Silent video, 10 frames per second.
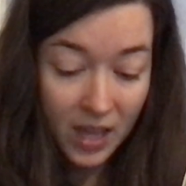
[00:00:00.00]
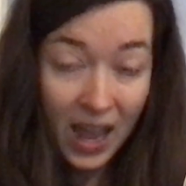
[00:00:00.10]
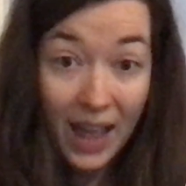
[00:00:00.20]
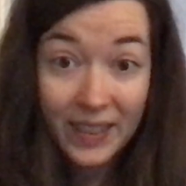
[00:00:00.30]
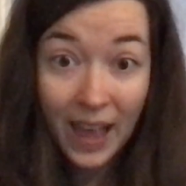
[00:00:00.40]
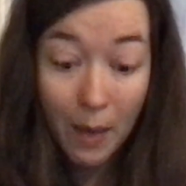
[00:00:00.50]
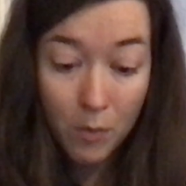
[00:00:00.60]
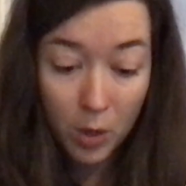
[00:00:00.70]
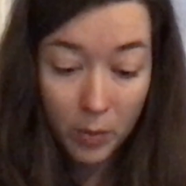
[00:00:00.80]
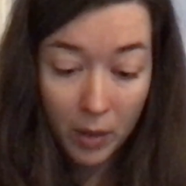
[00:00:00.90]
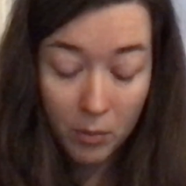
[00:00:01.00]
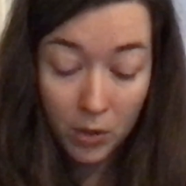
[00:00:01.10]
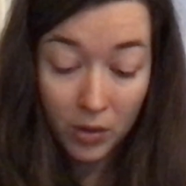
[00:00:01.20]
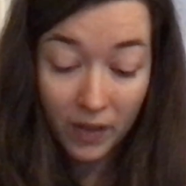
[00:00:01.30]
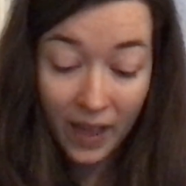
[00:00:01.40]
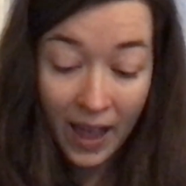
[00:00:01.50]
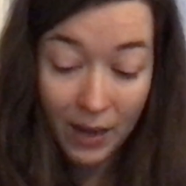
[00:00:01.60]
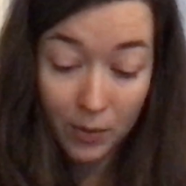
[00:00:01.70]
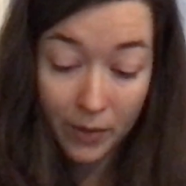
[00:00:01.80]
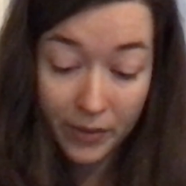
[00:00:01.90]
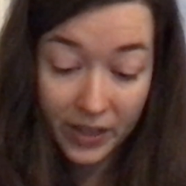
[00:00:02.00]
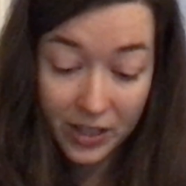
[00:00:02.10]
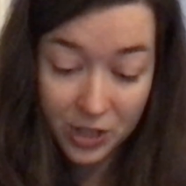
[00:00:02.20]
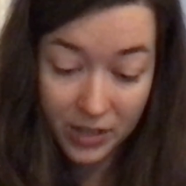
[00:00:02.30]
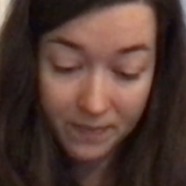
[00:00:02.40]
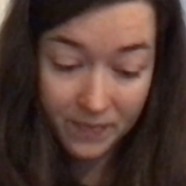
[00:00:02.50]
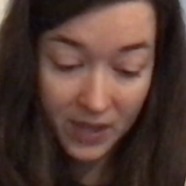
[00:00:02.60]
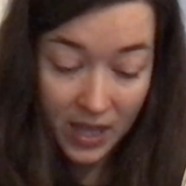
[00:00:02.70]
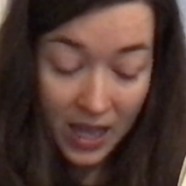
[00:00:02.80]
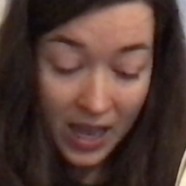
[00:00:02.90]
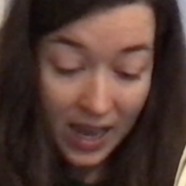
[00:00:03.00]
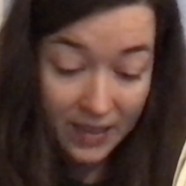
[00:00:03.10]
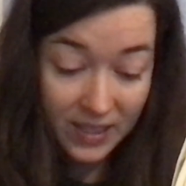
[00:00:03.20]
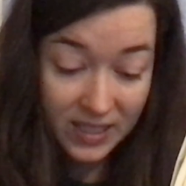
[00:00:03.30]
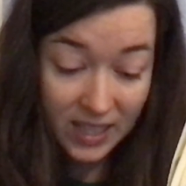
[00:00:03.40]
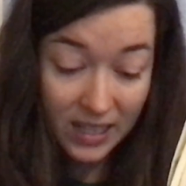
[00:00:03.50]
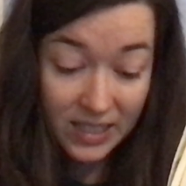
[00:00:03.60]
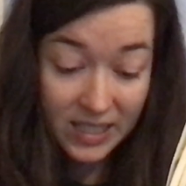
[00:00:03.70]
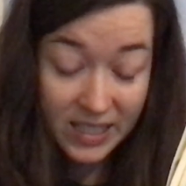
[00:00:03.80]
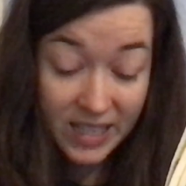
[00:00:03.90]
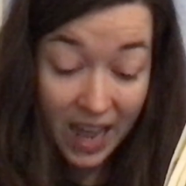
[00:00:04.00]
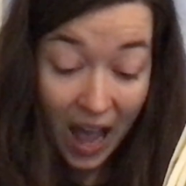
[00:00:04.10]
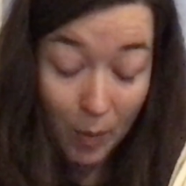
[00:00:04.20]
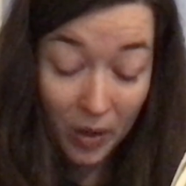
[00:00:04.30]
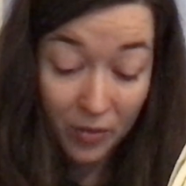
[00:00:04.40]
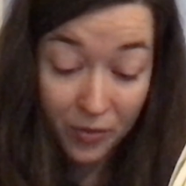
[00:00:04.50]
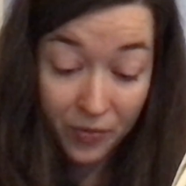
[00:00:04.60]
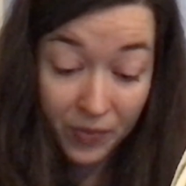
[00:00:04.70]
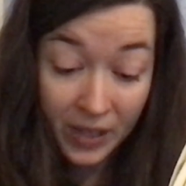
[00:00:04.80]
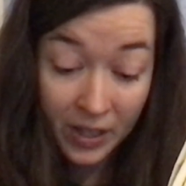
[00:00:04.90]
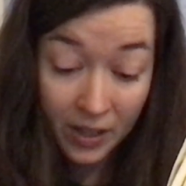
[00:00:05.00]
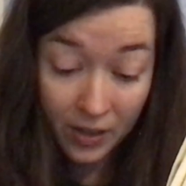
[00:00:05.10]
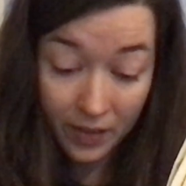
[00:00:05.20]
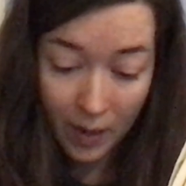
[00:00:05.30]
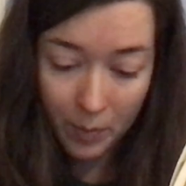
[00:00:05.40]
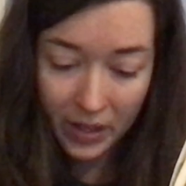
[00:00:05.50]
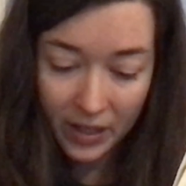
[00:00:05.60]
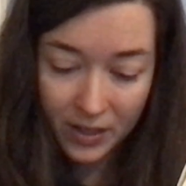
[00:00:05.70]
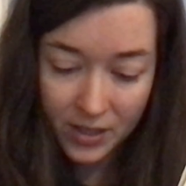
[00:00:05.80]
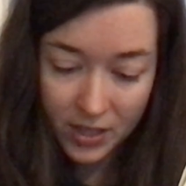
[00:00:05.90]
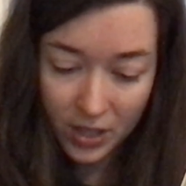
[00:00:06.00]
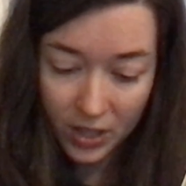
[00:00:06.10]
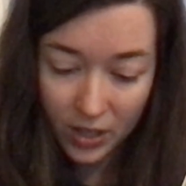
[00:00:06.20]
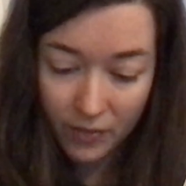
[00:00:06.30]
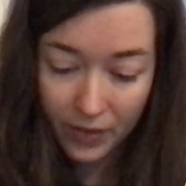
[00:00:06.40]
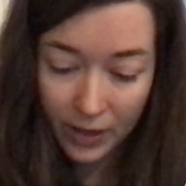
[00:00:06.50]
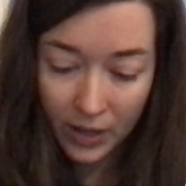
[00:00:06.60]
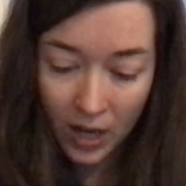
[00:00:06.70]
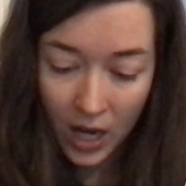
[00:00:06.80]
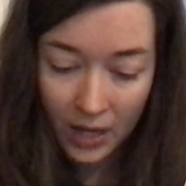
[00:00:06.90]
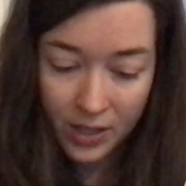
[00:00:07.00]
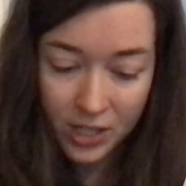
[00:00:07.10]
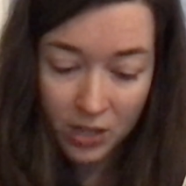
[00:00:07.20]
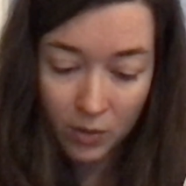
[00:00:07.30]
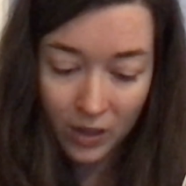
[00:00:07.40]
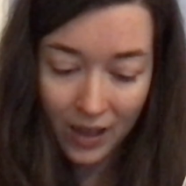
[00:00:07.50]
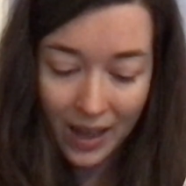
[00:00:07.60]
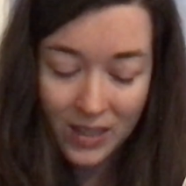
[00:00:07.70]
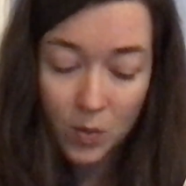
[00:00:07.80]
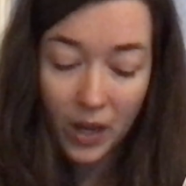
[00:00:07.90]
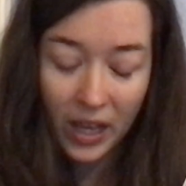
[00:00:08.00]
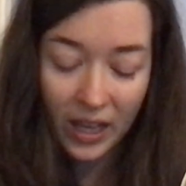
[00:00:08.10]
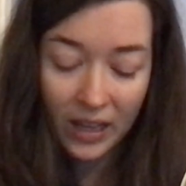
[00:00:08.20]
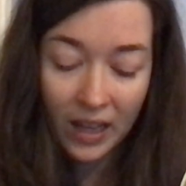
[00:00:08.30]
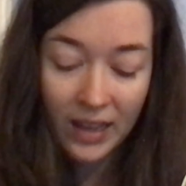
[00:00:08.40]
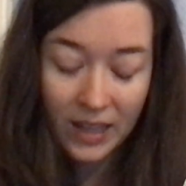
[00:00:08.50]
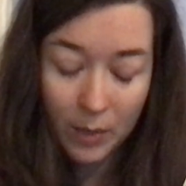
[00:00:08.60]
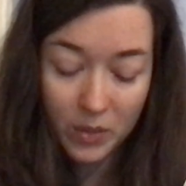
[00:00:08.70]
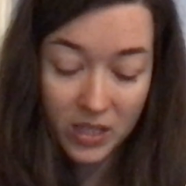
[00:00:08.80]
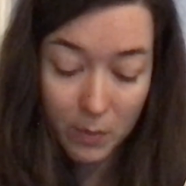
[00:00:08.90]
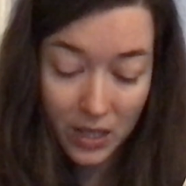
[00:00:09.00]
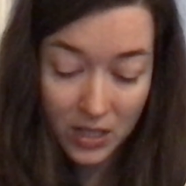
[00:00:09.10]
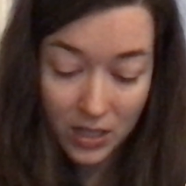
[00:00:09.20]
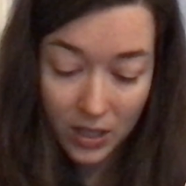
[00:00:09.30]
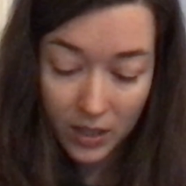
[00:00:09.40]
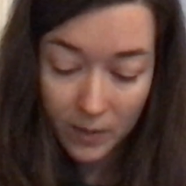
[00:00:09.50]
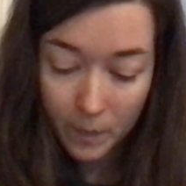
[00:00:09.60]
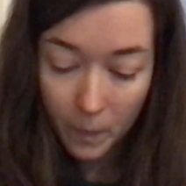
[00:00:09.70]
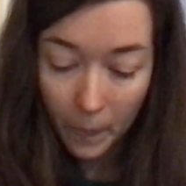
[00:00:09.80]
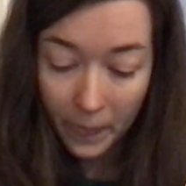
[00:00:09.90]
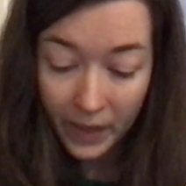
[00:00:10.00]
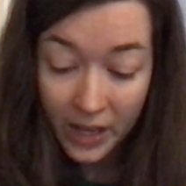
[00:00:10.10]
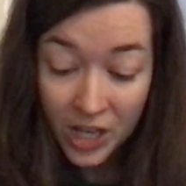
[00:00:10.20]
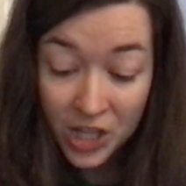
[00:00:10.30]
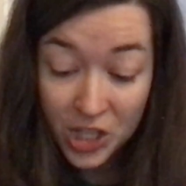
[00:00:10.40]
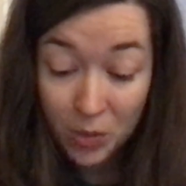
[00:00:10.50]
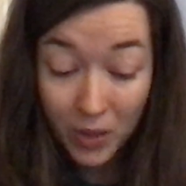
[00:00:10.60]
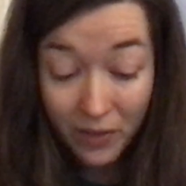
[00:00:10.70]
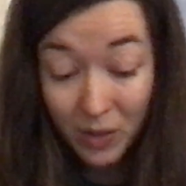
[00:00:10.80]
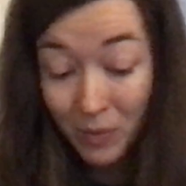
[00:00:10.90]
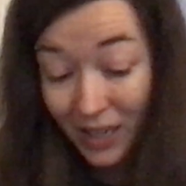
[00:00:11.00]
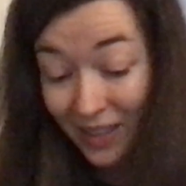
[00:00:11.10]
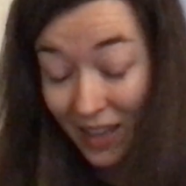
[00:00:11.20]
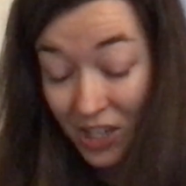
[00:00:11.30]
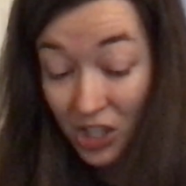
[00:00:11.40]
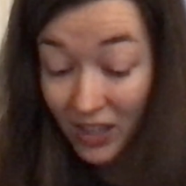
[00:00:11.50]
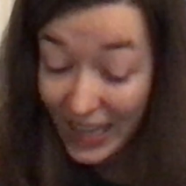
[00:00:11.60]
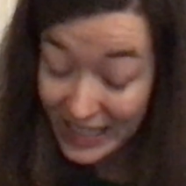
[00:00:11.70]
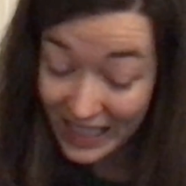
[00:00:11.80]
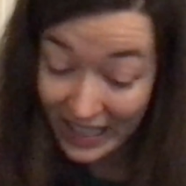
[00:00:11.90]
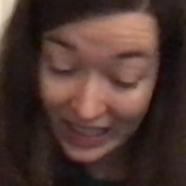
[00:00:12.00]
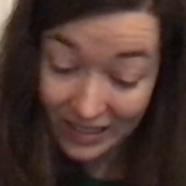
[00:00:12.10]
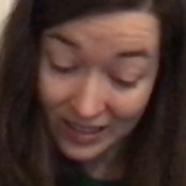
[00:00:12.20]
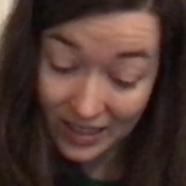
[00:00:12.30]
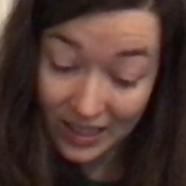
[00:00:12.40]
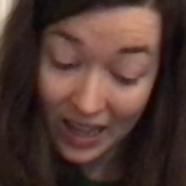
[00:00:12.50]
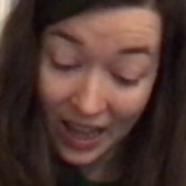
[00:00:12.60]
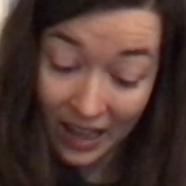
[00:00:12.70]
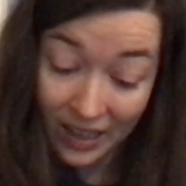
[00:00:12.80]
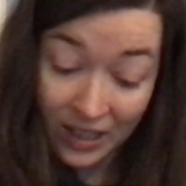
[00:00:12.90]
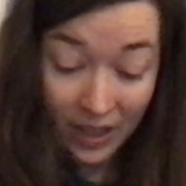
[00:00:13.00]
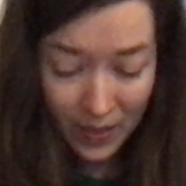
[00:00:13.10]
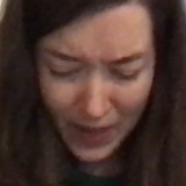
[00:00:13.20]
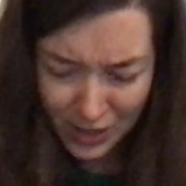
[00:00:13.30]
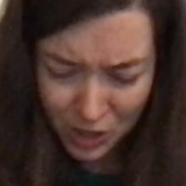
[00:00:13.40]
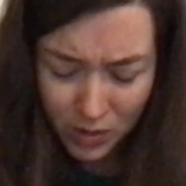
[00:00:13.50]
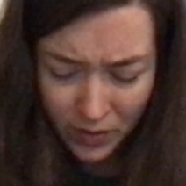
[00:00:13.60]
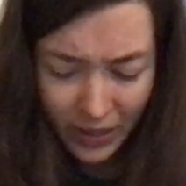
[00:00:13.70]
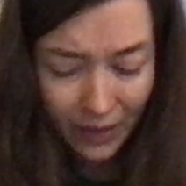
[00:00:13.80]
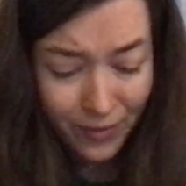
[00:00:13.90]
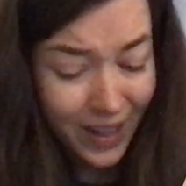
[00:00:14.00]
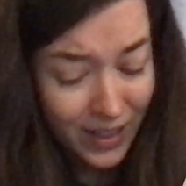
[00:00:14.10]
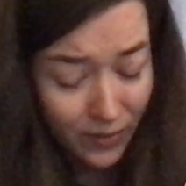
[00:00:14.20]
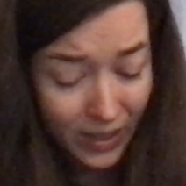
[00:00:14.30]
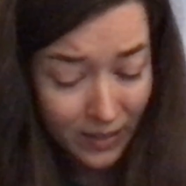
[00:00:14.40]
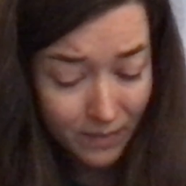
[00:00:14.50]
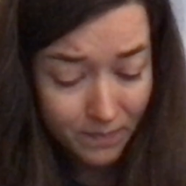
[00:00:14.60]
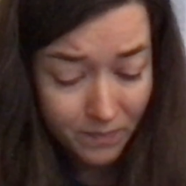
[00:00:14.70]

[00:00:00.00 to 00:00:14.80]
At that moment Marilla had a revelation. In the sudden stab of fear that pierced her very heart, she realized what Anne had come to mean to her. She would have admitted that she liked Anne, nay, that she was very fond of Anne.